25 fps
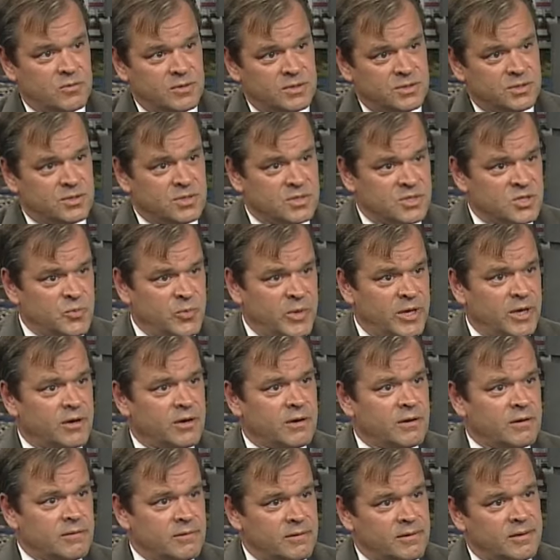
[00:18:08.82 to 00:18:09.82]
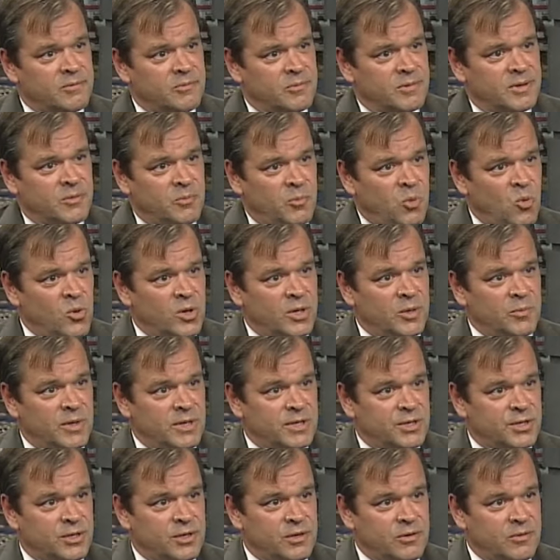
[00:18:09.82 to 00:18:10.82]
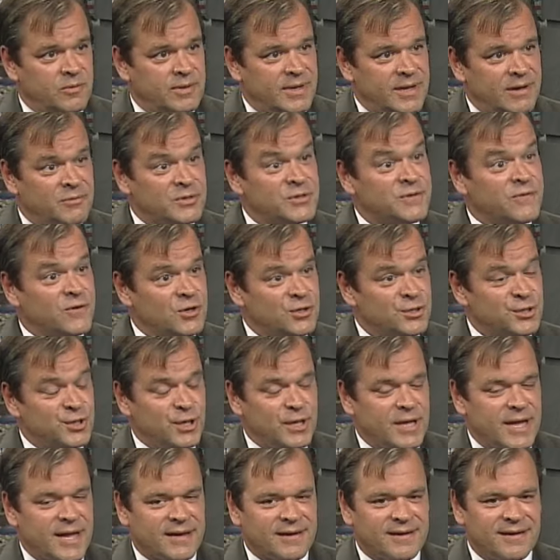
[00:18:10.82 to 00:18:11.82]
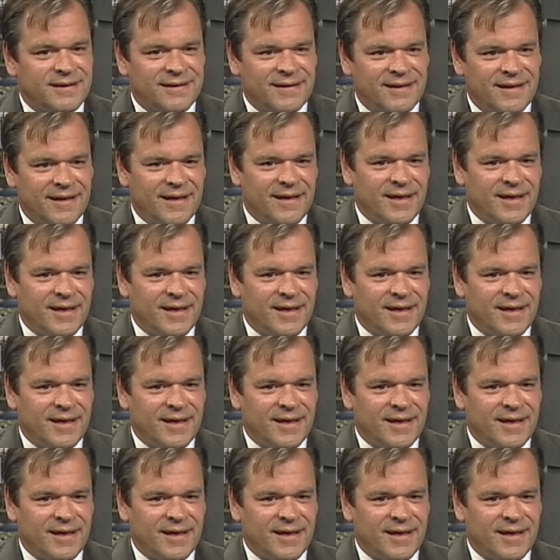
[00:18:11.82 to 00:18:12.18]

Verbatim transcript: which the Speaker appointed me to when I was first elected,